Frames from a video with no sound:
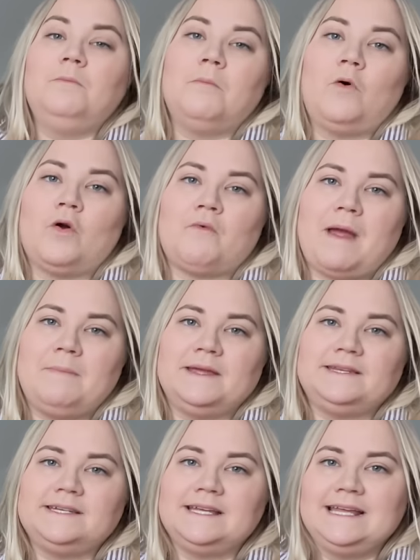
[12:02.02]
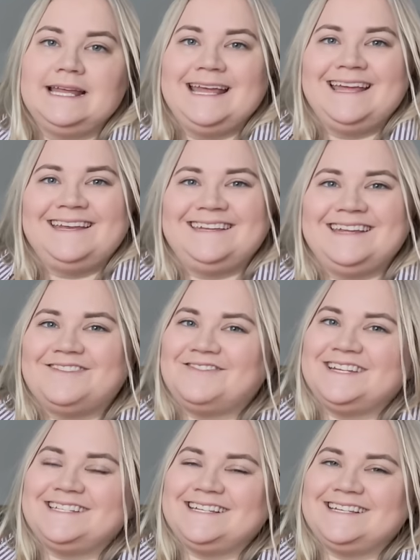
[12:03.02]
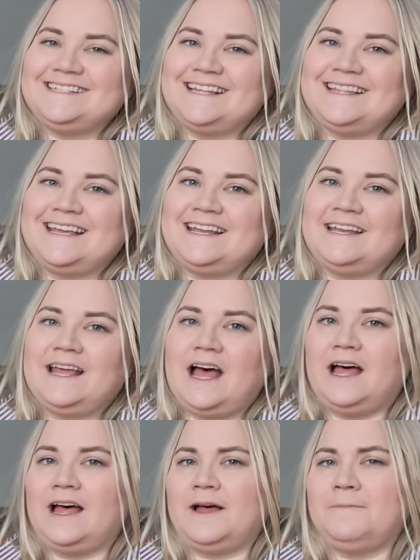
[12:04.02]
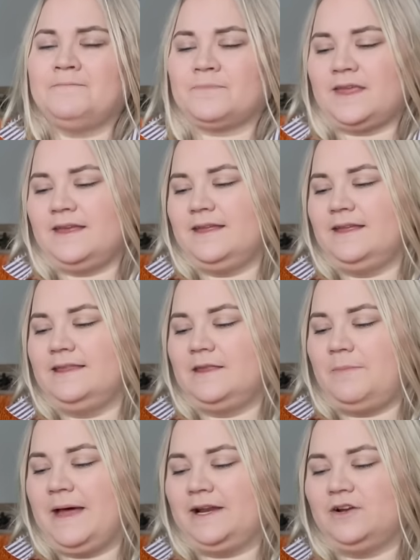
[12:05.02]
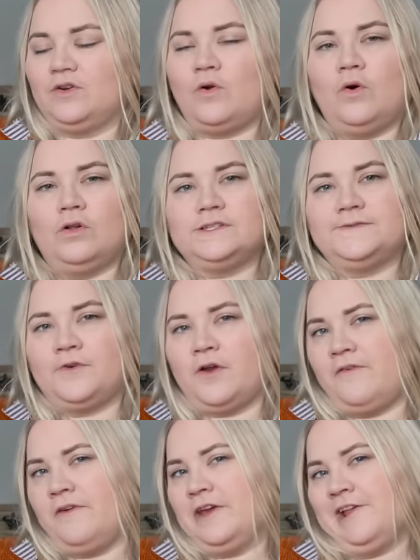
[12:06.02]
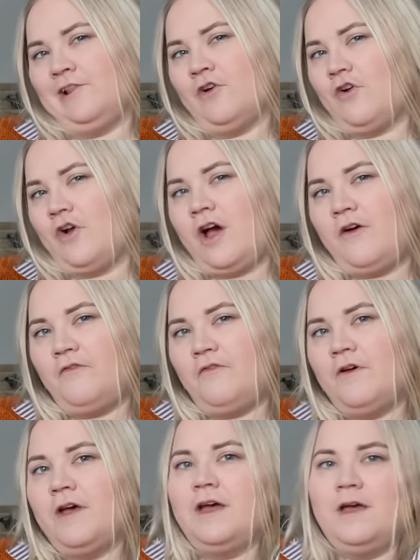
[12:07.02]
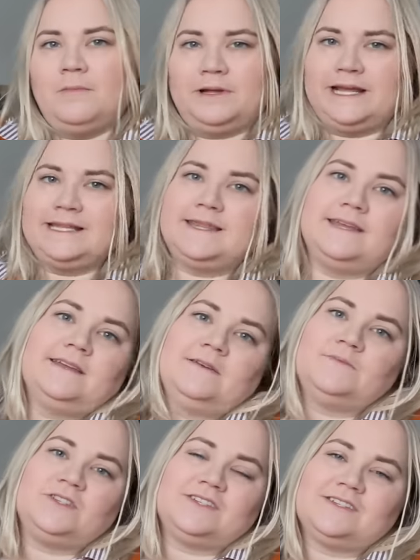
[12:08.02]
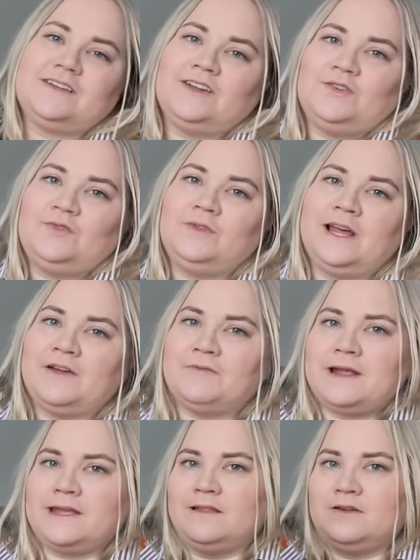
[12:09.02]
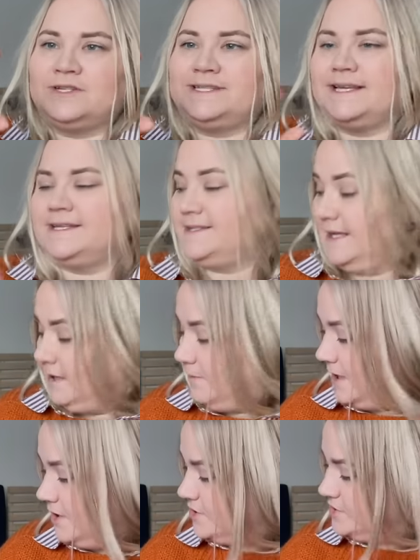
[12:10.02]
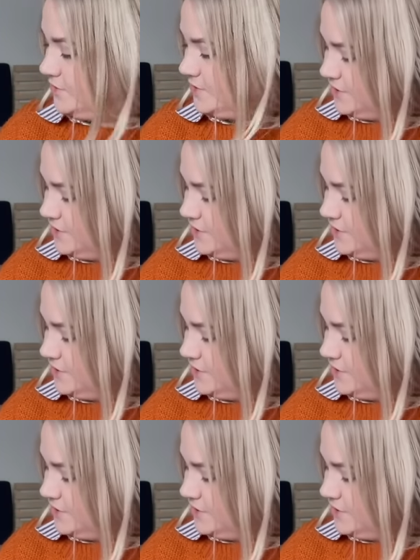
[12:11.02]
more rapid decreases, and then the pattern calls for a very long cuff, but I think I'm just gonna do like a regular 6 centimeters or